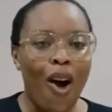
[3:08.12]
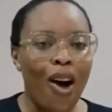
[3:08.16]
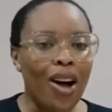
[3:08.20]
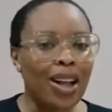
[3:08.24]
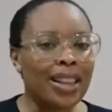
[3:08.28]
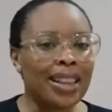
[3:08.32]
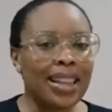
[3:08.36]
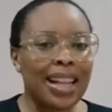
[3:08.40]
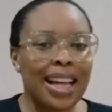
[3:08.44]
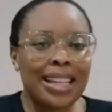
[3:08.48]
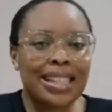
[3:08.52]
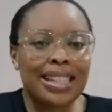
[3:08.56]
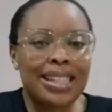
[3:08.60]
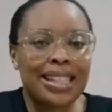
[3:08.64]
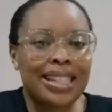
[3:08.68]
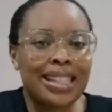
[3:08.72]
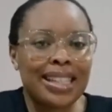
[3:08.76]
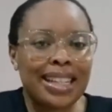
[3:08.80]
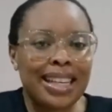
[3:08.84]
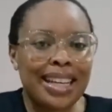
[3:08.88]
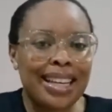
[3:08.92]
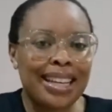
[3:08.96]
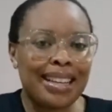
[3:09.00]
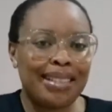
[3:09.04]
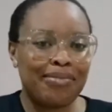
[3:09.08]

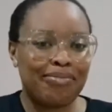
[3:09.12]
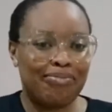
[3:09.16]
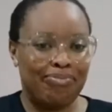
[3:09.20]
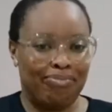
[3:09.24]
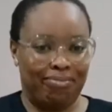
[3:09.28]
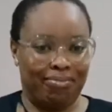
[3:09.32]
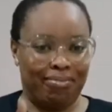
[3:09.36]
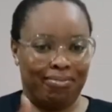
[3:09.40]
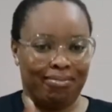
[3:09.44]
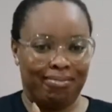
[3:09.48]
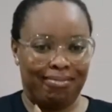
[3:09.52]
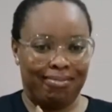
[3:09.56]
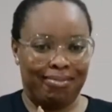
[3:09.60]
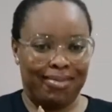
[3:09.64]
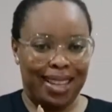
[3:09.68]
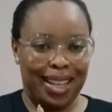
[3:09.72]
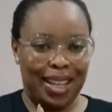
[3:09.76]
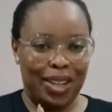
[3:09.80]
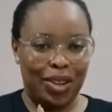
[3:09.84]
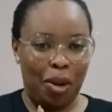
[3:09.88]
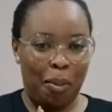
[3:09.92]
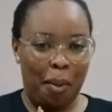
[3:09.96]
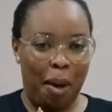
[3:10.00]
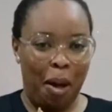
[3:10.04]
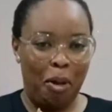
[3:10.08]
Honestly,
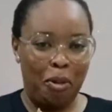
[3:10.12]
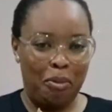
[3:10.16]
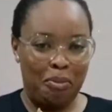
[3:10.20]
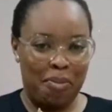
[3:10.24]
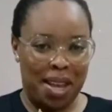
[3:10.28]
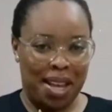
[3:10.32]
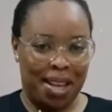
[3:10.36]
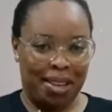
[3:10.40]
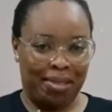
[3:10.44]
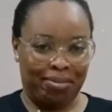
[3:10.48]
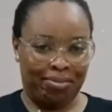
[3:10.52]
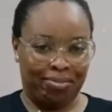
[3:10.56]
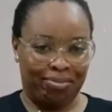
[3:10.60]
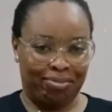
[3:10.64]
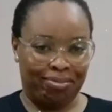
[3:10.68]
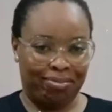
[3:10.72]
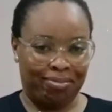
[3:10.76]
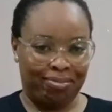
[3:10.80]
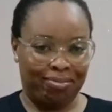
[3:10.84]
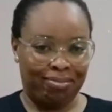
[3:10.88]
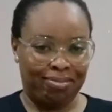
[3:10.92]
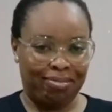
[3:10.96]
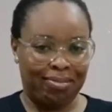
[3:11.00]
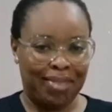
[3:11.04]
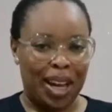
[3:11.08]
the normal me,
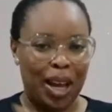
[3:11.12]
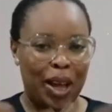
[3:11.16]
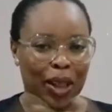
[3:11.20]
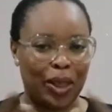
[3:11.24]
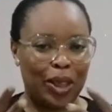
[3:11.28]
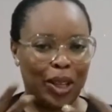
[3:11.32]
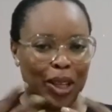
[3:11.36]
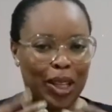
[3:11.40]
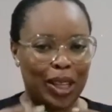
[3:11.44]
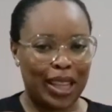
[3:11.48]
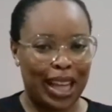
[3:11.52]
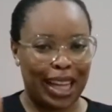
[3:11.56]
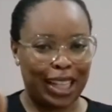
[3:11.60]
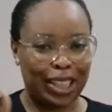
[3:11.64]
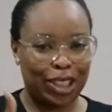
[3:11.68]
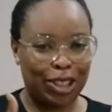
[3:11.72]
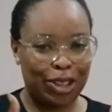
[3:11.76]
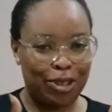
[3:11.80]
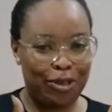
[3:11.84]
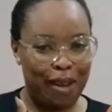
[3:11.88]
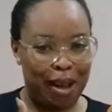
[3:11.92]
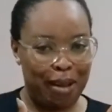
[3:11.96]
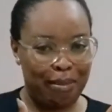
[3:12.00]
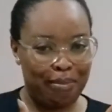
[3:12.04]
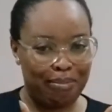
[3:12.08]
the
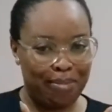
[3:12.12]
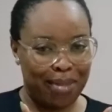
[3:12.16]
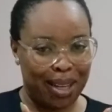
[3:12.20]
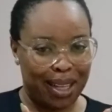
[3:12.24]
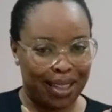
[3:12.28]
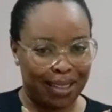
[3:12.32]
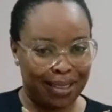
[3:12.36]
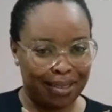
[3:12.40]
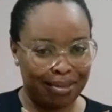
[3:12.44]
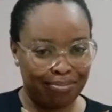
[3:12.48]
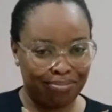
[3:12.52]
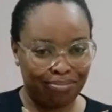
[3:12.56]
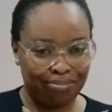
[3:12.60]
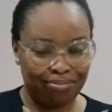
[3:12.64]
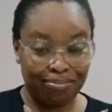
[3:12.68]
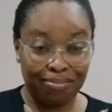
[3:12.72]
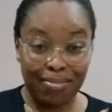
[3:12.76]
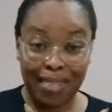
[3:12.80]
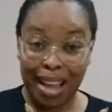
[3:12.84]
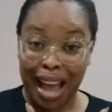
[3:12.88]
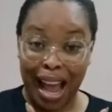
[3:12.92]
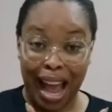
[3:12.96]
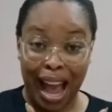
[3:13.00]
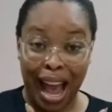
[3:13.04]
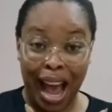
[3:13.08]
Nigerian me,
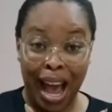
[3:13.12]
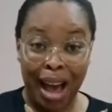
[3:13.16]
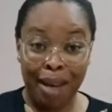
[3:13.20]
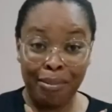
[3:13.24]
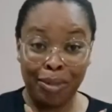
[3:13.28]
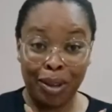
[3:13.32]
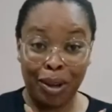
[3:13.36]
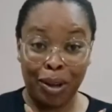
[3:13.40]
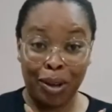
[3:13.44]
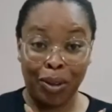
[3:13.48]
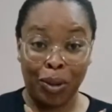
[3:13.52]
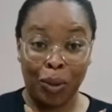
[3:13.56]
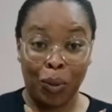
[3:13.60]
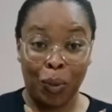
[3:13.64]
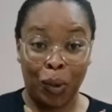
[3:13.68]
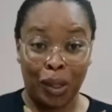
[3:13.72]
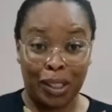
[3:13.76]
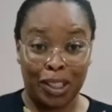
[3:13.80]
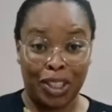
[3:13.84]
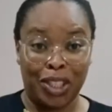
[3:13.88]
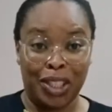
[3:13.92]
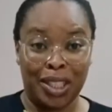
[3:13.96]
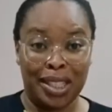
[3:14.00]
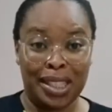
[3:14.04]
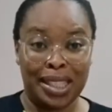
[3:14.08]
I'm not going to
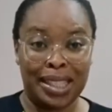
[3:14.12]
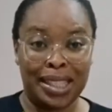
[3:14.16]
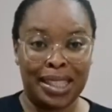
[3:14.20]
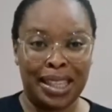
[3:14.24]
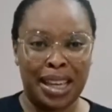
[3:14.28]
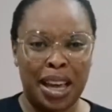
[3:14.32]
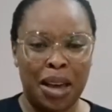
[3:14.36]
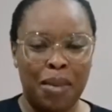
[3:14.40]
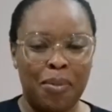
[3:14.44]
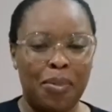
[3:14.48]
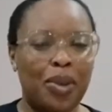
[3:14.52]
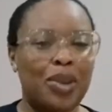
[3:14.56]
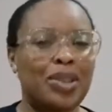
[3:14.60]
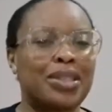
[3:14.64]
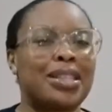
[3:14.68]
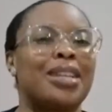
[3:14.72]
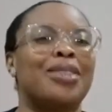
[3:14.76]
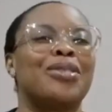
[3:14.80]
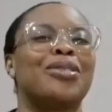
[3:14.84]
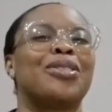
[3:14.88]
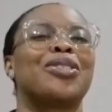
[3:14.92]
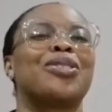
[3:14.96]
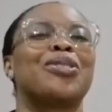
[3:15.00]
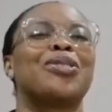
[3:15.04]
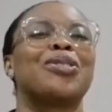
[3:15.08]
watch it, because I
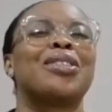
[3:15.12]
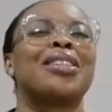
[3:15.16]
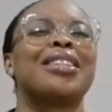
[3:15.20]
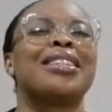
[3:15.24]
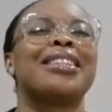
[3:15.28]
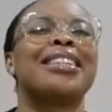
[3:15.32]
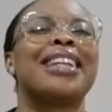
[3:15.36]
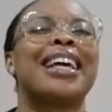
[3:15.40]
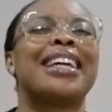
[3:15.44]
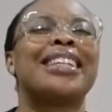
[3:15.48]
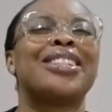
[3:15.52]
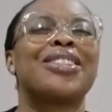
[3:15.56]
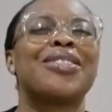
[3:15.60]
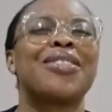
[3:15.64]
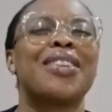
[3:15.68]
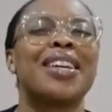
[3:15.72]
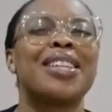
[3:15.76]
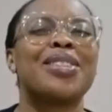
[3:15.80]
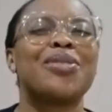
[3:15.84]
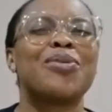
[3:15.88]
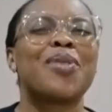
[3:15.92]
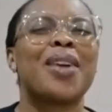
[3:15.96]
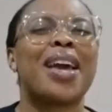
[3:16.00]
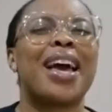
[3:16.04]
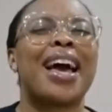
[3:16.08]
don't just,
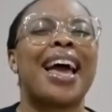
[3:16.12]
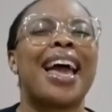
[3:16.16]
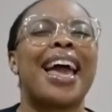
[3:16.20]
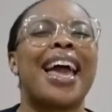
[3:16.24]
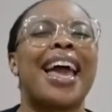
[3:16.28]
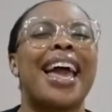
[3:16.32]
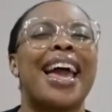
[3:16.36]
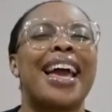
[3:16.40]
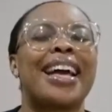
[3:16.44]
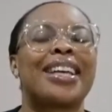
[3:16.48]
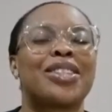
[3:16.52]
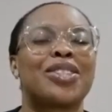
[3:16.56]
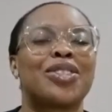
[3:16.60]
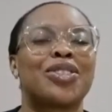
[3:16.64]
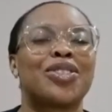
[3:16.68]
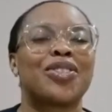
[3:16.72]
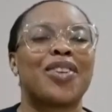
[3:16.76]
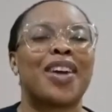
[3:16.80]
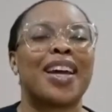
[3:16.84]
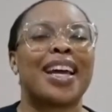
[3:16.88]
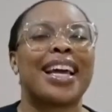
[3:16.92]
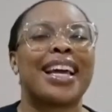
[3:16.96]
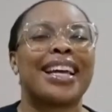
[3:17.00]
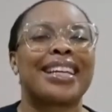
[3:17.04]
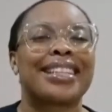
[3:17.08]
Nigerians, we are
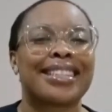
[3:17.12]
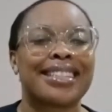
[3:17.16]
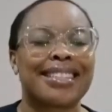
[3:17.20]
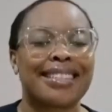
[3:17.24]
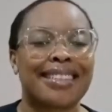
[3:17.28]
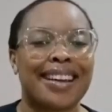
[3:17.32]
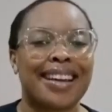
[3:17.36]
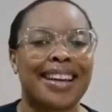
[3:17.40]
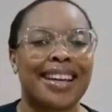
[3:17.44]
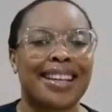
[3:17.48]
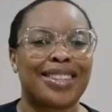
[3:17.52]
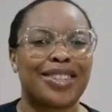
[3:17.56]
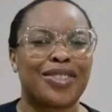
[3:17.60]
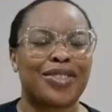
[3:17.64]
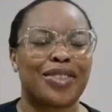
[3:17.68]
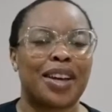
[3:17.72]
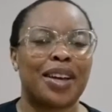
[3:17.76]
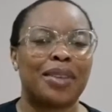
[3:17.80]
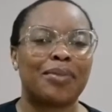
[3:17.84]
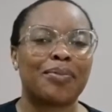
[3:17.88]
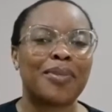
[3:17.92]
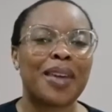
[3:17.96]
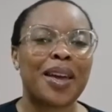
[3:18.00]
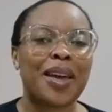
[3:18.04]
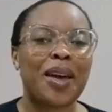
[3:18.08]
extra, extra, extra.